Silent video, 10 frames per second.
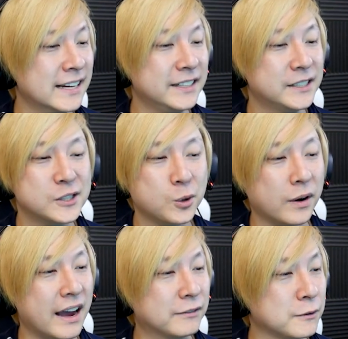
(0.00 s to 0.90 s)
You just sort
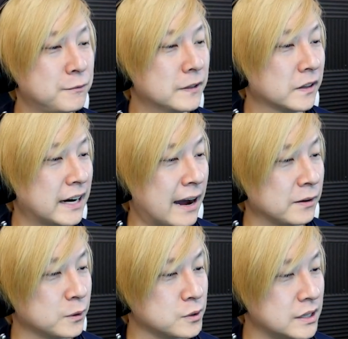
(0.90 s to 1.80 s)
of have to feel it
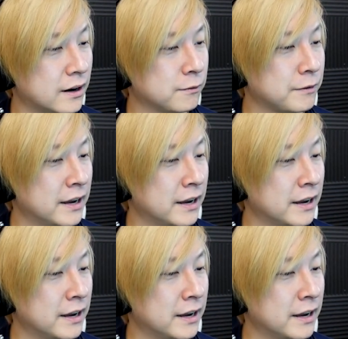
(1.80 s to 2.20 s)
out yourself